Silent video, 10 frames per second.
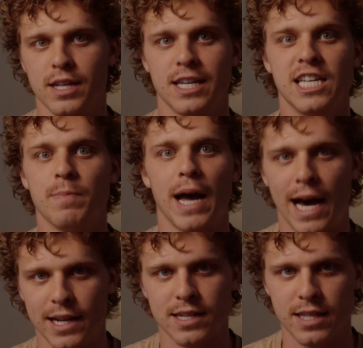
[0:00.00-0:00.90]
to keep
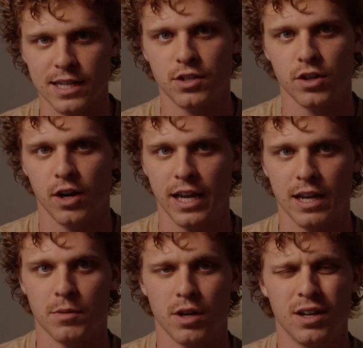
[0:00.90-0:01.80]
adding things to our
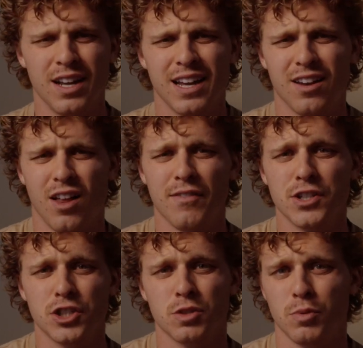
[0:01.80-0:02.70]
camera. And a lot of
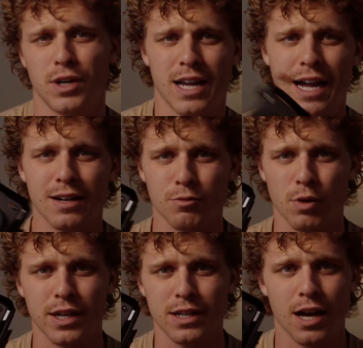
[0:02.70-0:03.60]
us just want to kind of
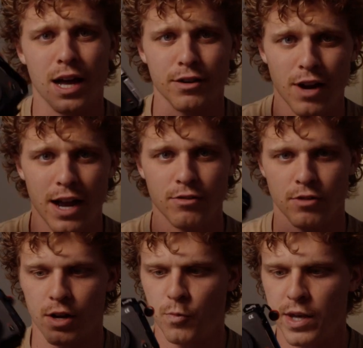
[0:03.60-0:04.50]
run and gun, right?
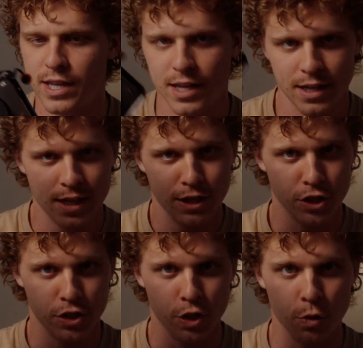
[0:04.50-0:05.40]
Run with it,
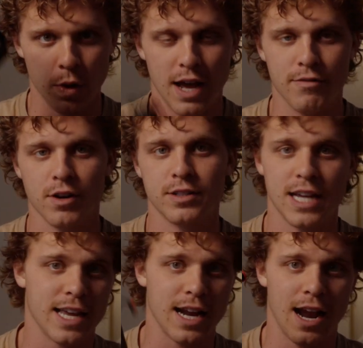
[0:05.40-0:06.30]
just do whatever,
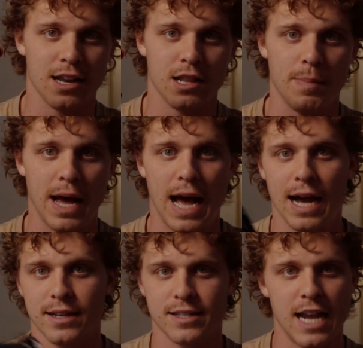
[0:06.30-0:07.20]
take it out of the
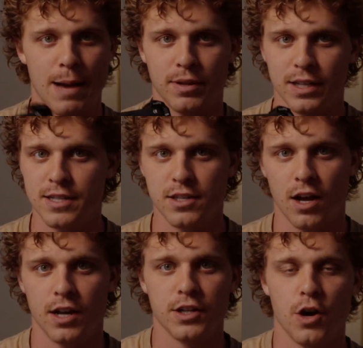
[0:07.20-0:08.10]
bag, snap a lens
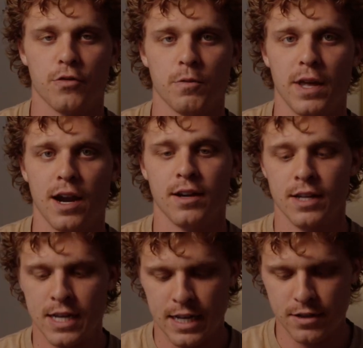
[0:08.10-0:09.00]
on, go from there.
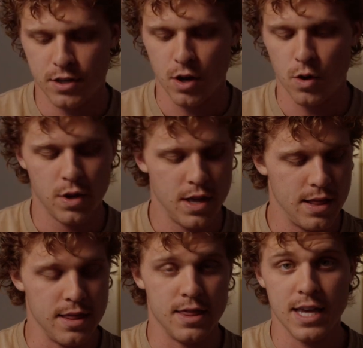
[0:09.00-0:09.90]
And so
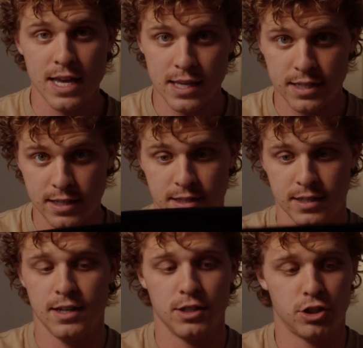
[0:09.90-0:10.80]
this
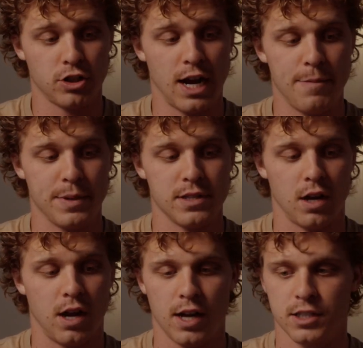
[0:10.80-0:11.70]
strap is
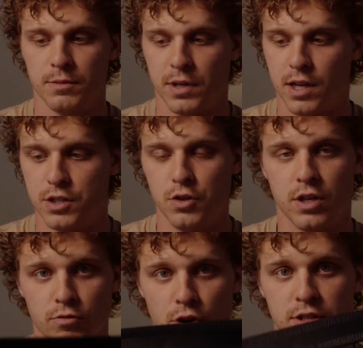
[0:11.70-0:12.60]
awesome because you
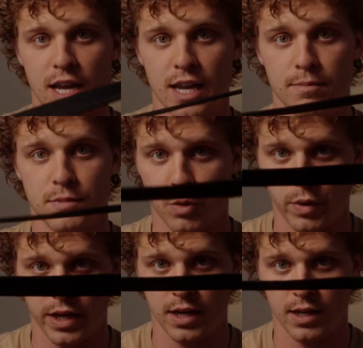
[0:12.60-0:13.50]
can rotate in
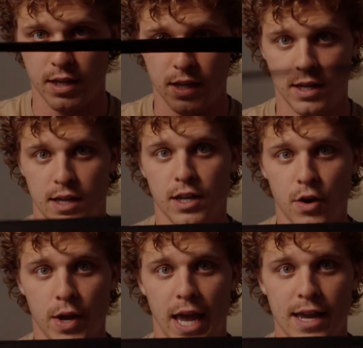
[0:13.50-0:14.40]
between
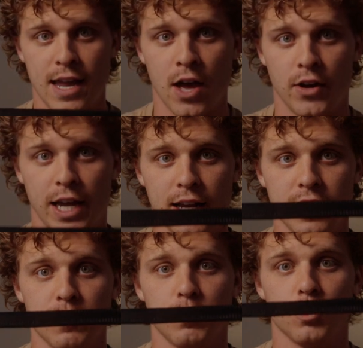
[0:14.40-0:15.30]
going handheld and
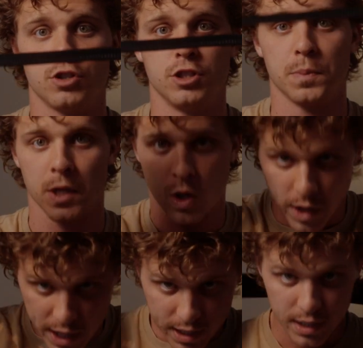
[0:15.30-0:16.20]
gimbal super
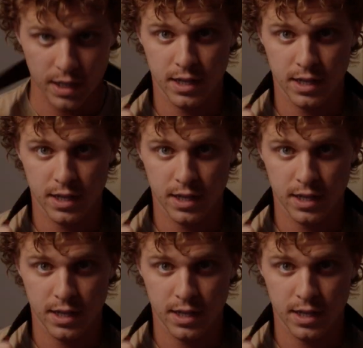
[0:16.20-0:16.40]
quick.